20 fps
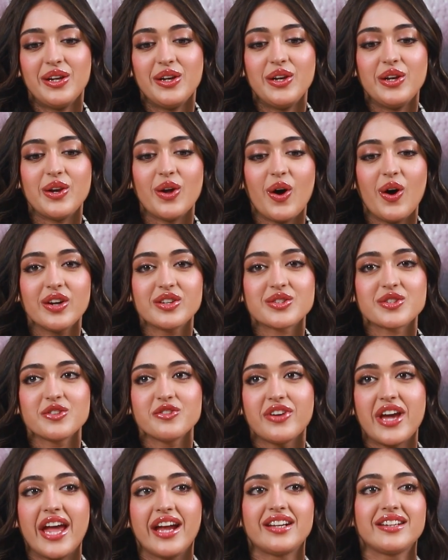Lots
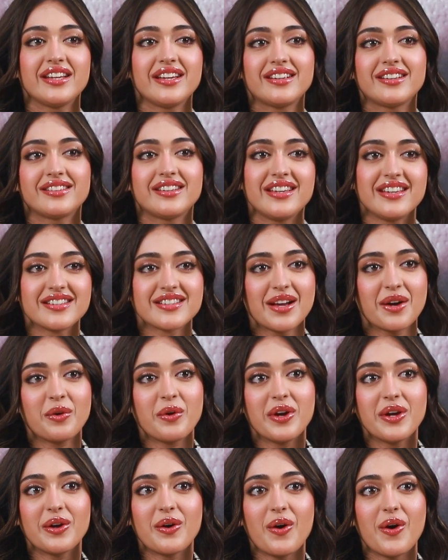of hectic things are
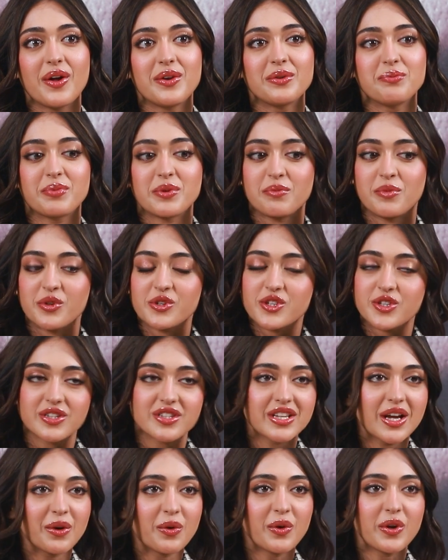going on.
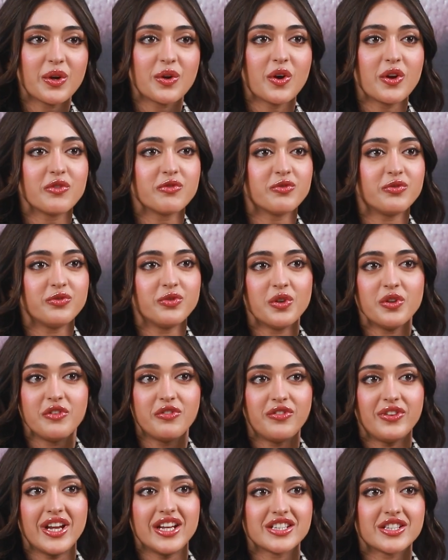Promotions are going on.
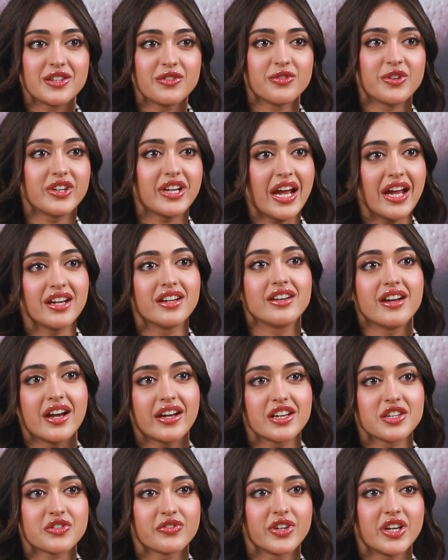Full-fledged for Tiger
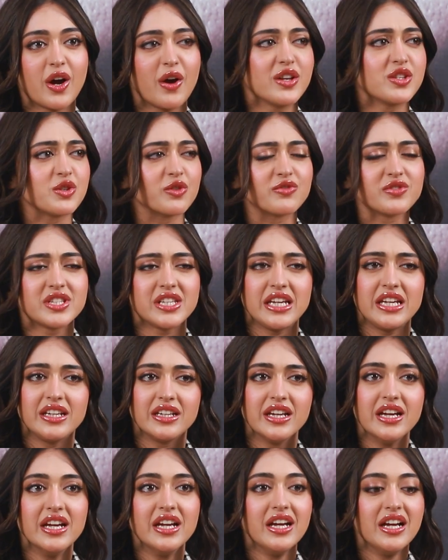Nageswara, as you've
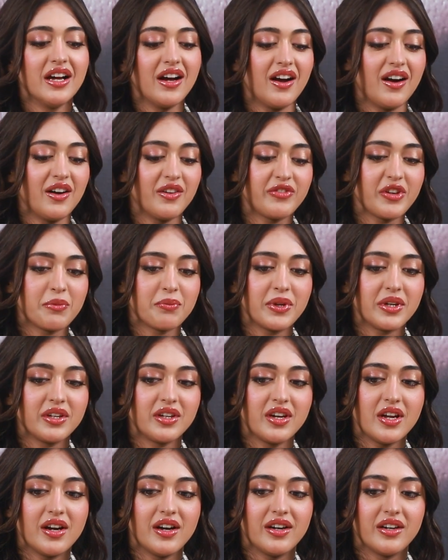seen. We've
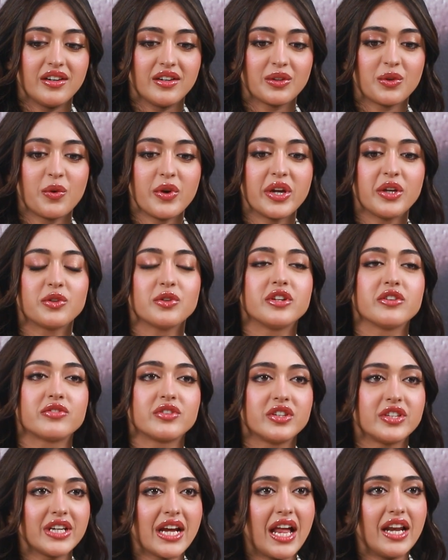been going to
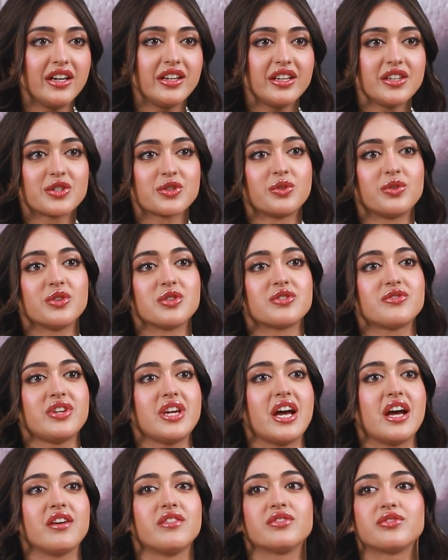different reality shows.
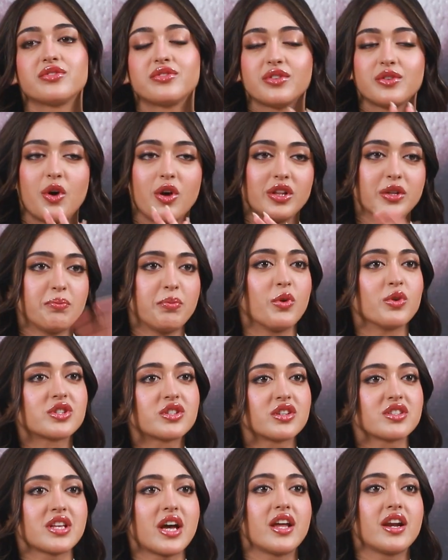We have all the
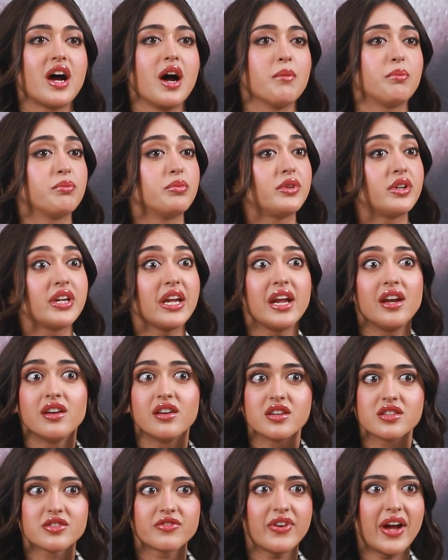posters are up.
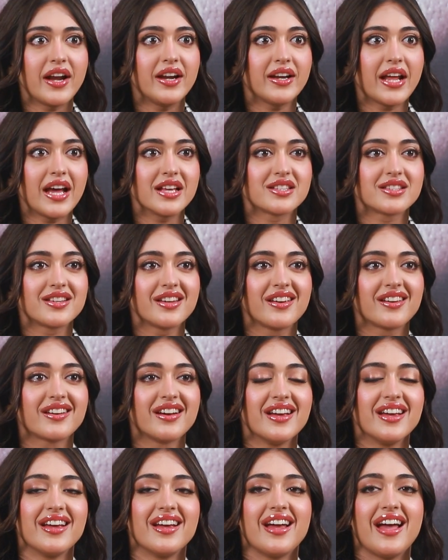Trailers, fantastic.
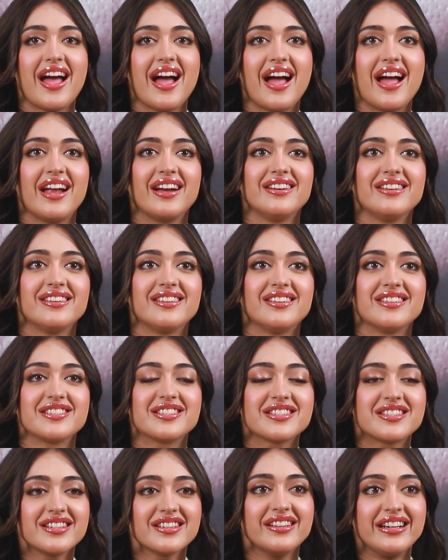And
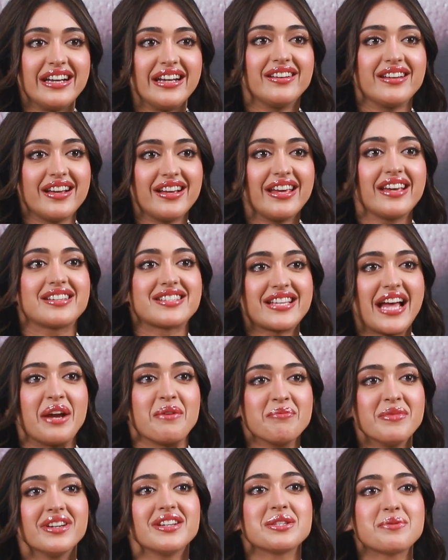just the
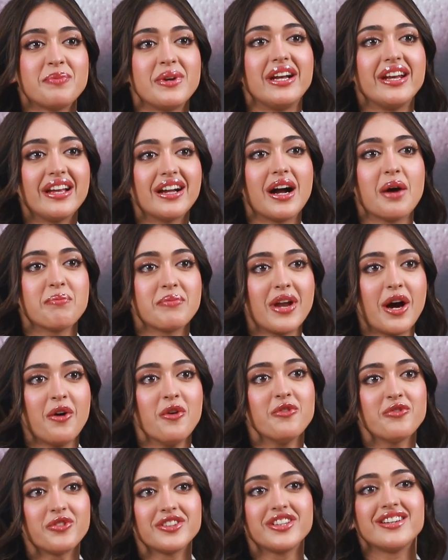excitement is building up
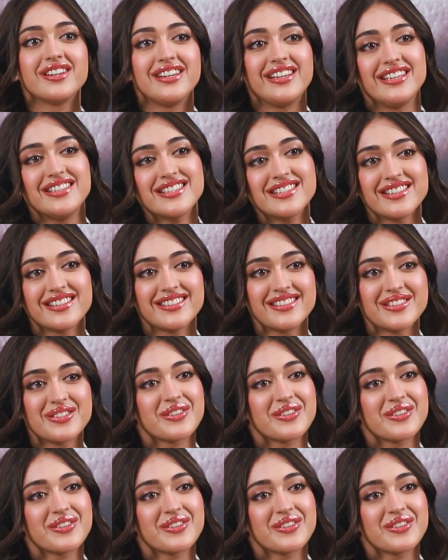now for the release.